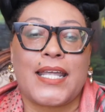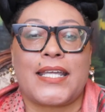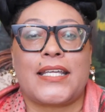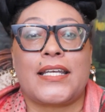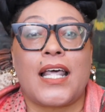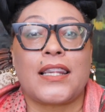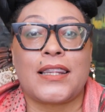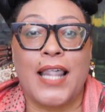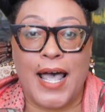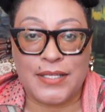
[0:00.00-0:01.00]
in
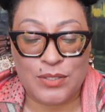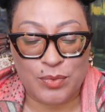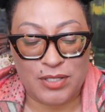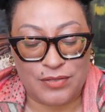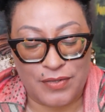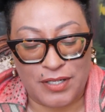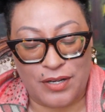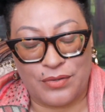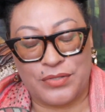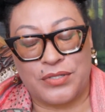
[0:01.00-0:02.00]
last week's
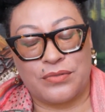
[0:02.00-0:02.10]
videos,